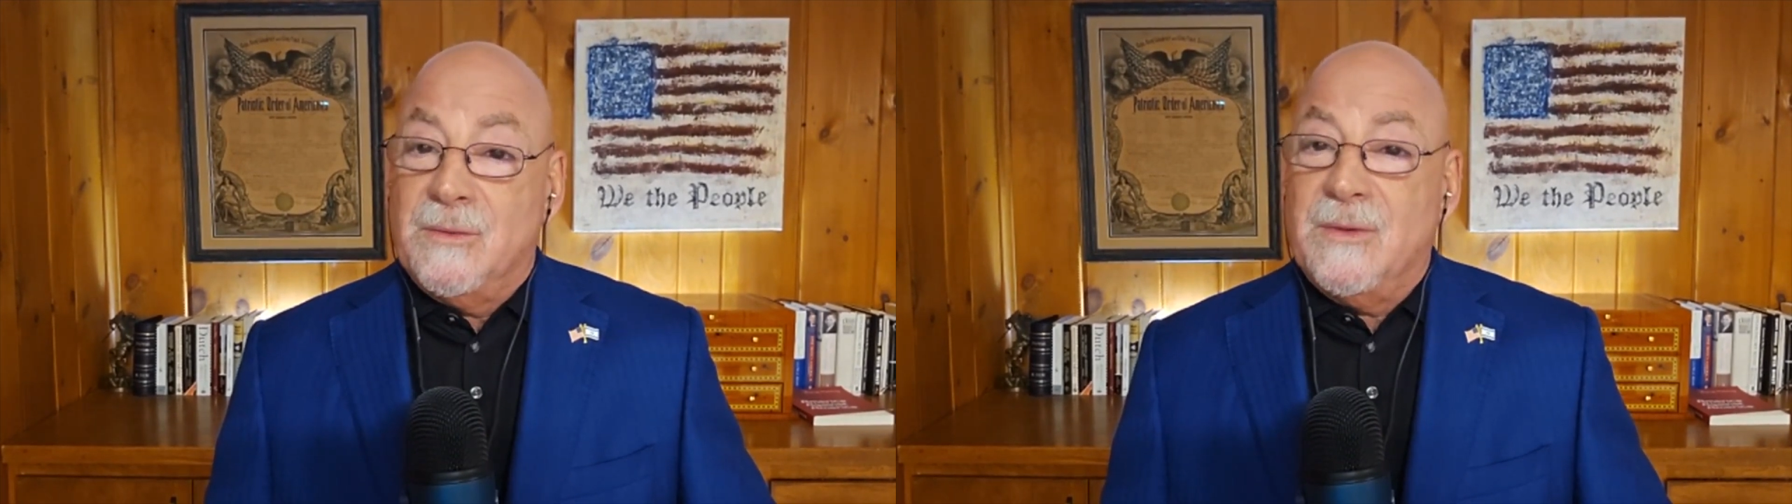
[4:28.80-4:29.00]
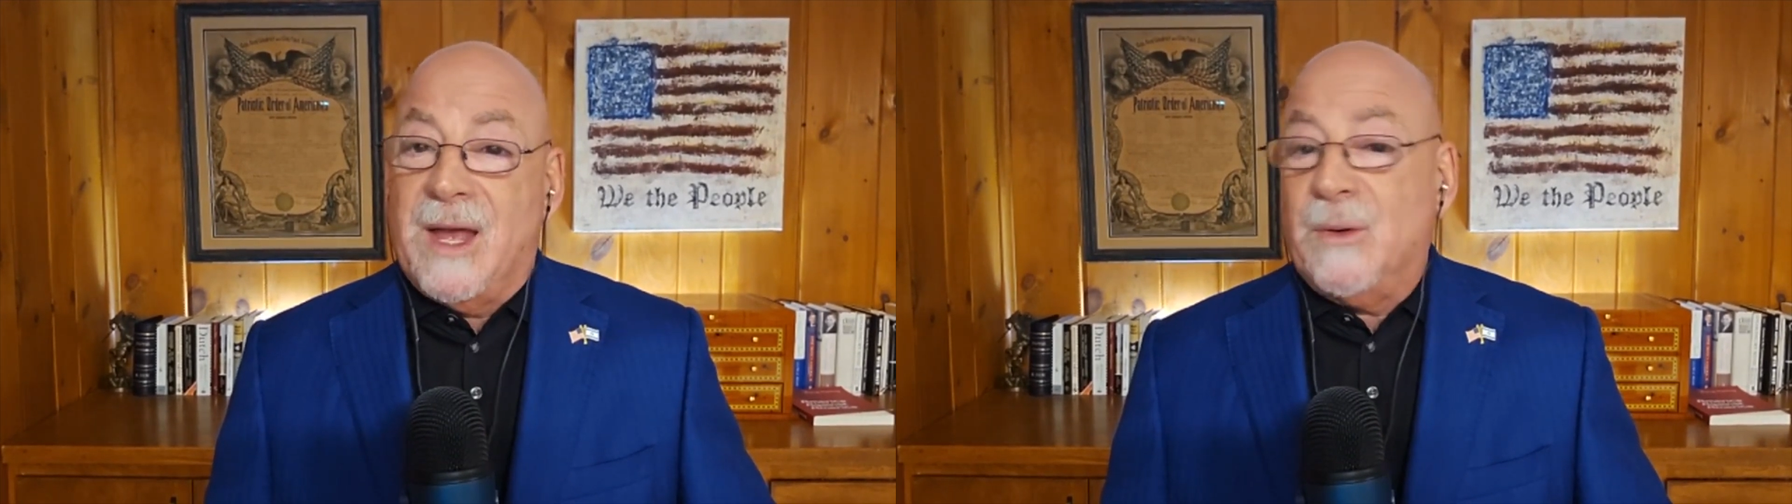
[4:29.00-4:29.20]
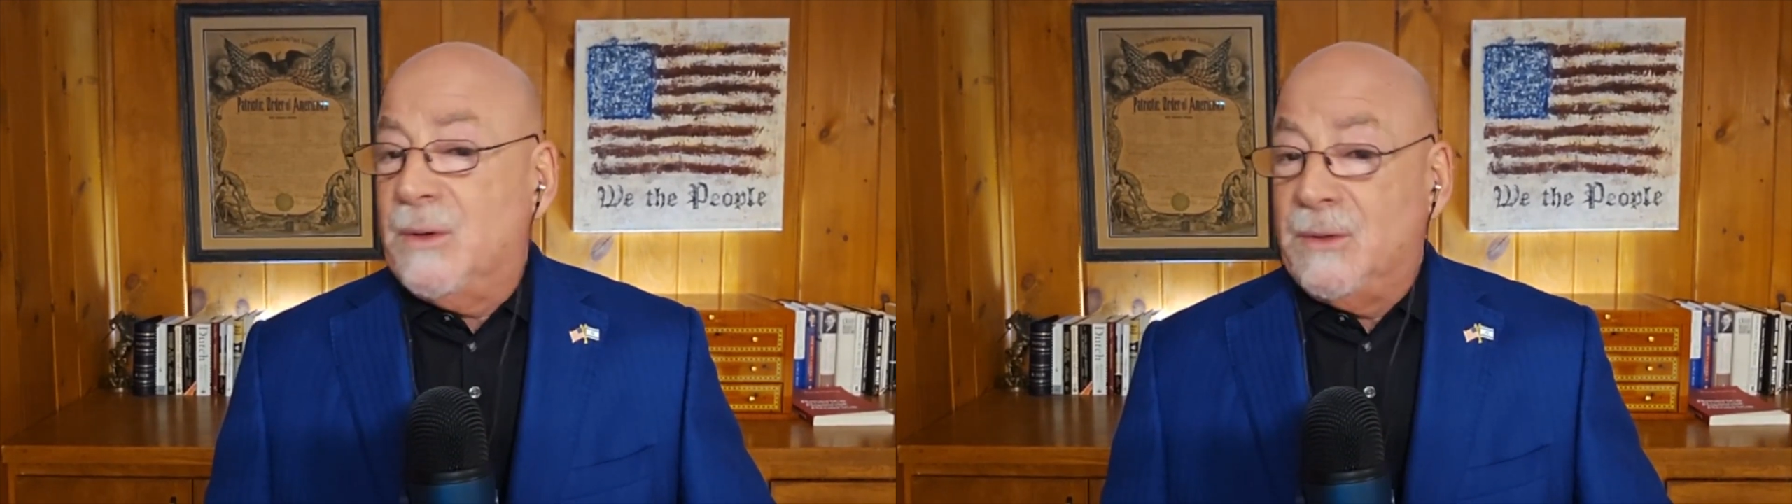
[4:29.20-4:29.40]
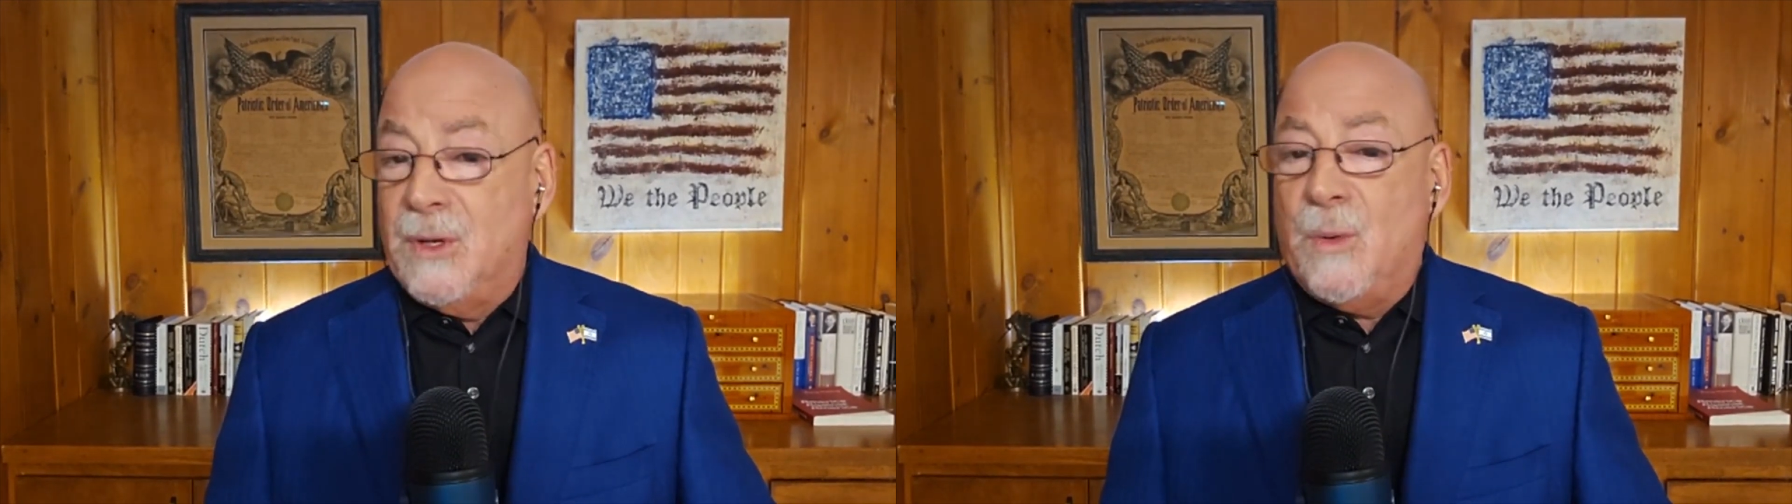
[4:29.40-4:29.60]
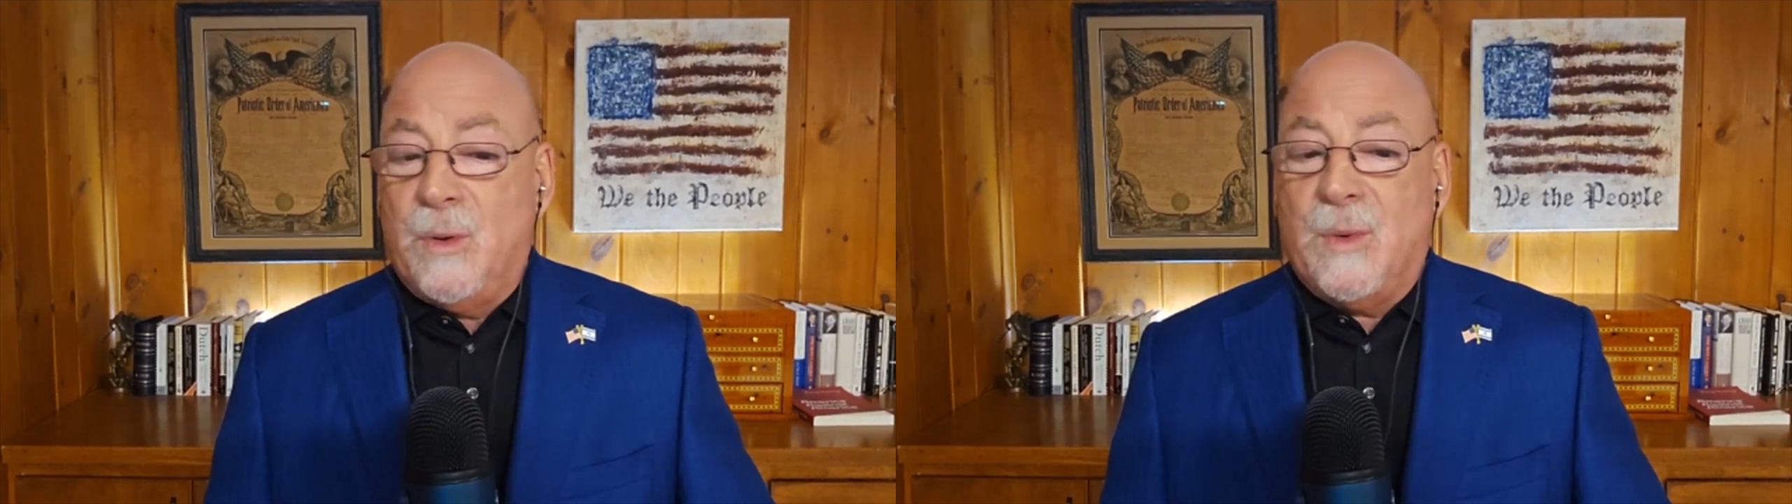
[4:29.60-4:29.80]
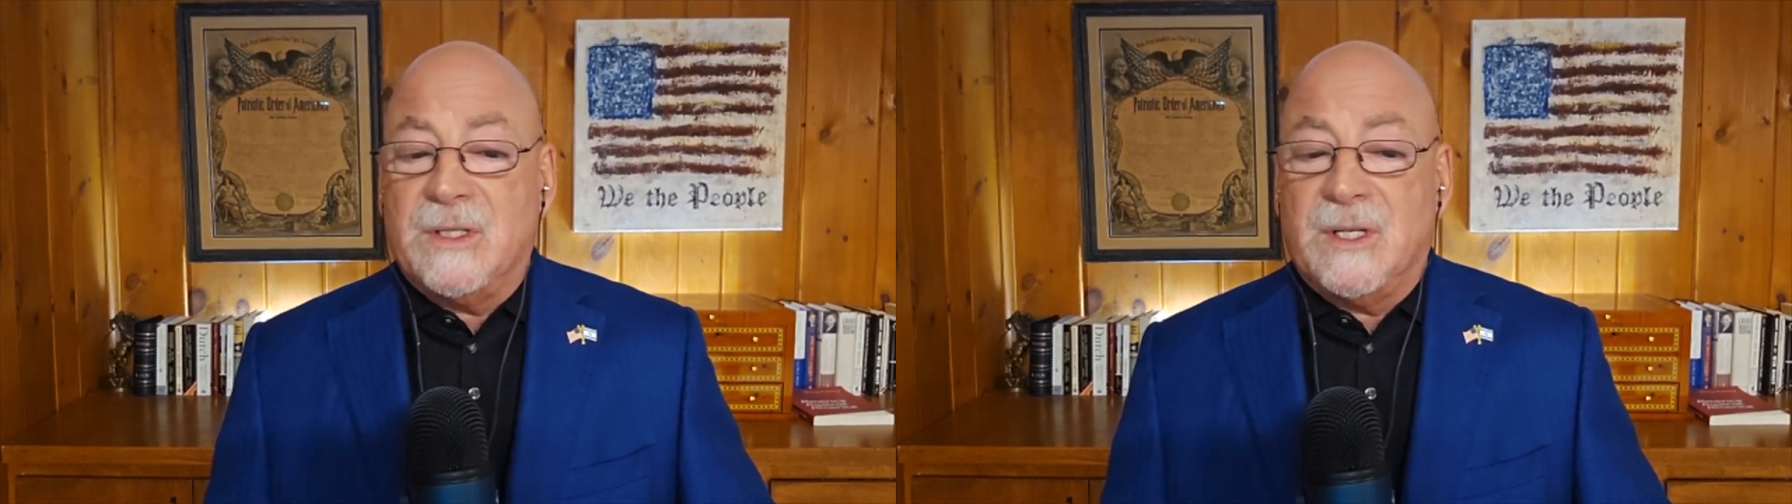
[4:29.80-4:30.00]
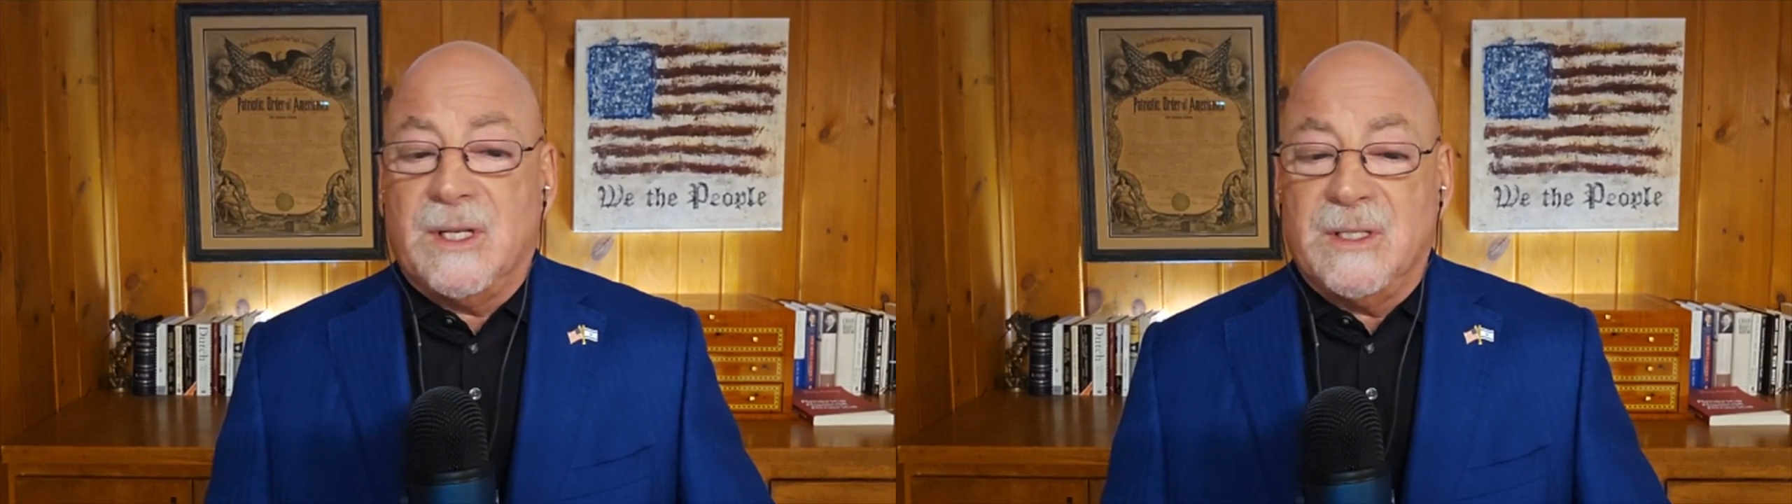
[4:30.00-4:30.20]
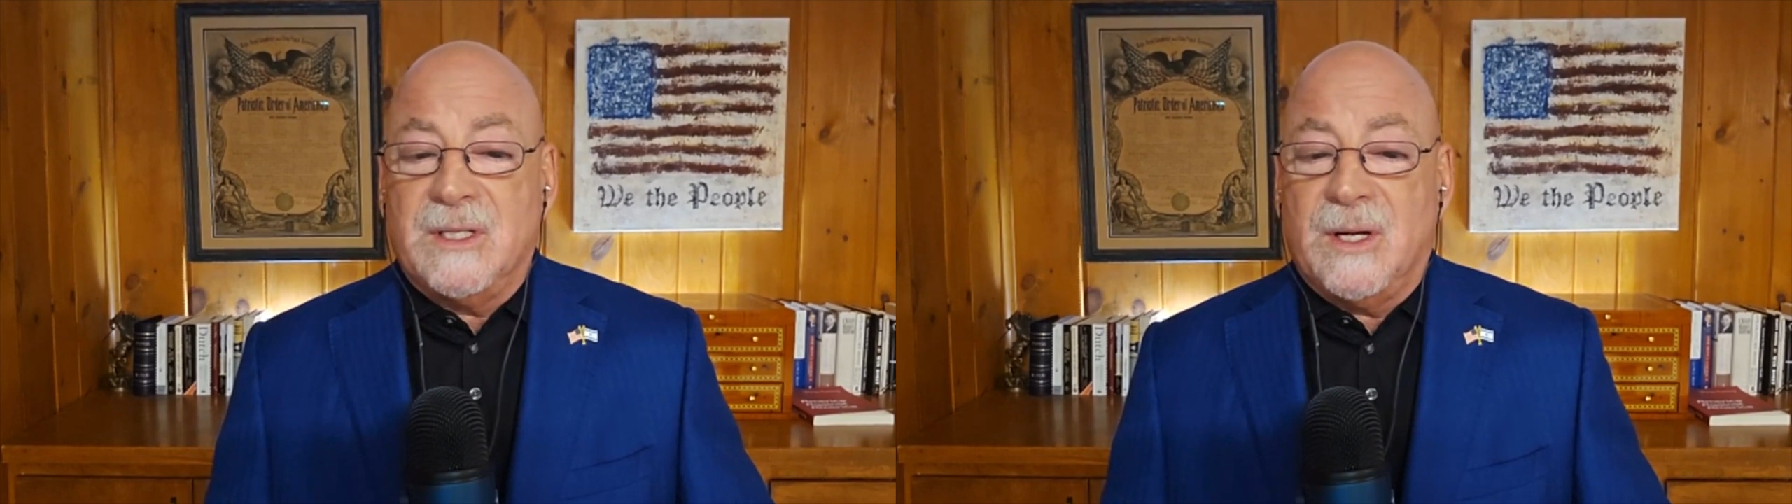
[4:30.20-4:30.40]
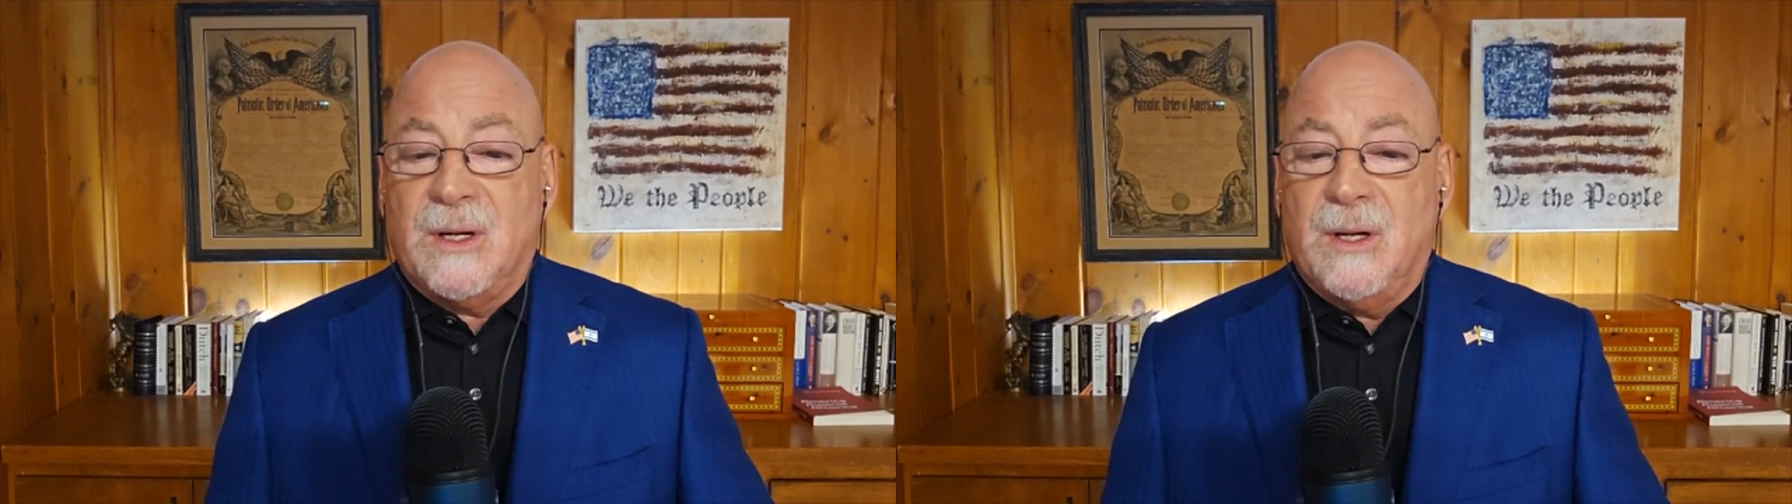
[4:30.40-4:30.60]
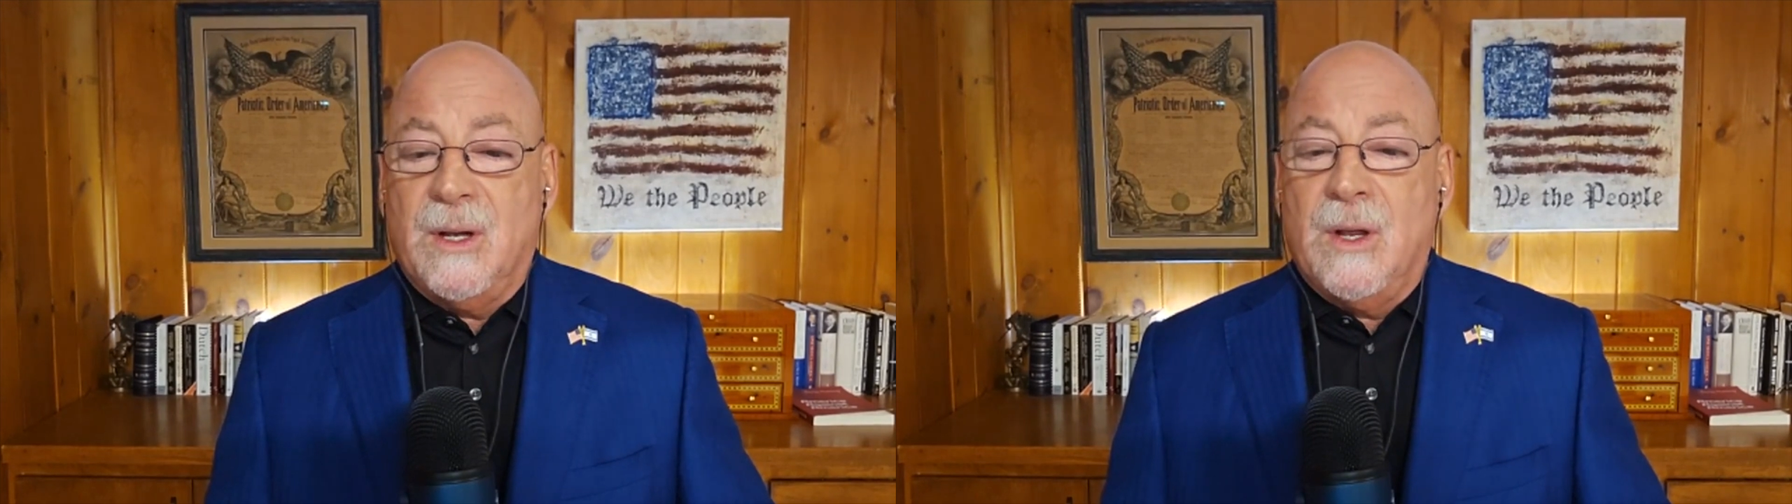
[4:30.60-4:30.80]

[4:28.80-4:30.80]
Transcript: that no one wants to consider?